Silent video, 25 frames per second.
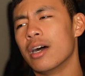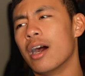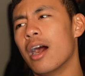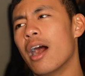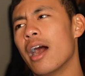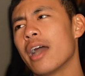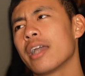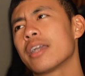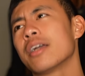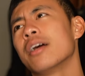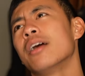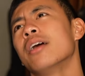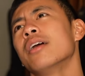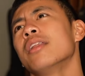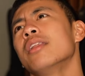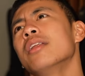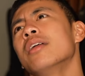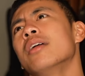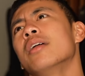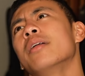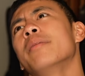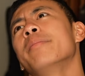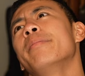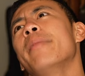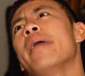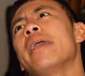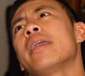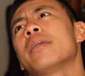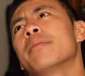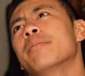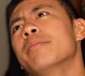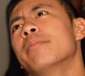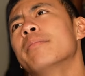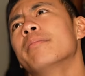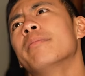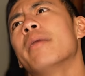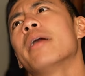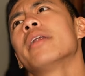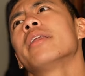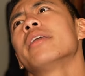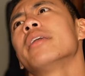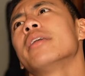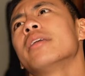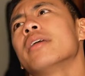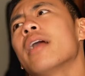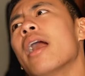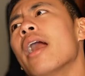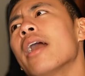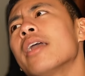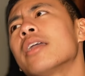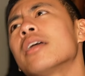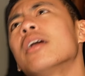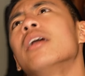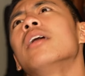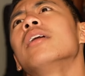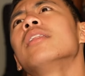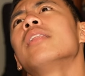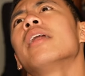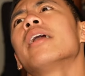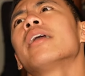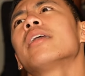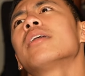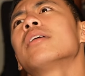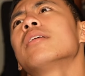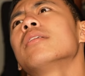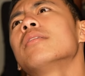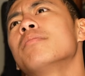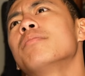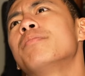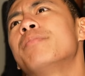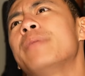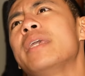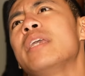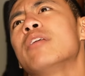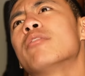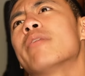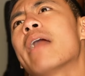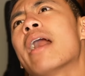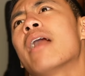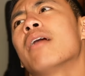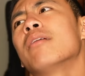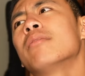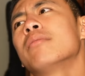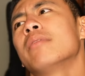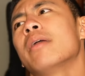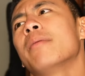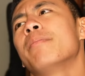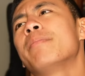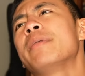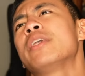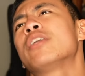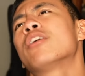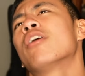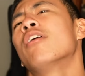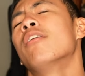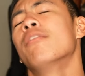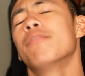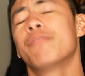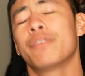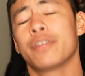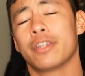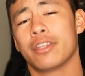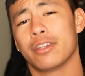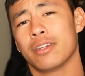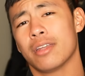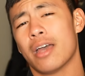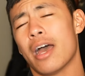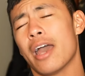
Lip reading: I can't make money. I can't like be around and be confident.